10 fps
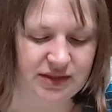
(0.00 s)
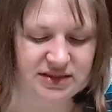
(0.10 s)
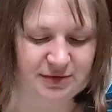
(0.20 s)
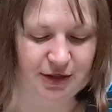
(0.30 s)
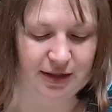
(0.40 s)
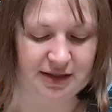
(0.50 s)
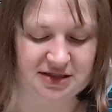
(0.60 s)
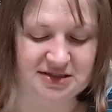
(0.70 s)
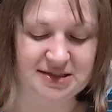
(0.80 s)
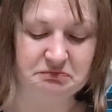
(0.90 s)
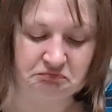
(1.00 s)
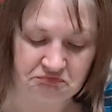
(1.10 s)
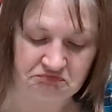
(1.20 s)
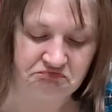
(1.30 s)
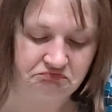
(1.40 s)
experience.
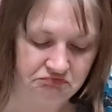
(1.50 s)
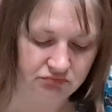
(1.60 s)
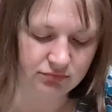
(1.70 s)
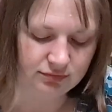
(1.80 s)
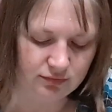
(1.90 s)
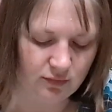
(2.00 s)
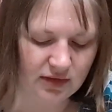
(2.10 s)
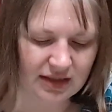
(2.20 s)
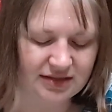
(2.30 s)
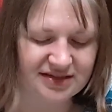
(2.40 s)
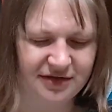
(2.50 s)
It's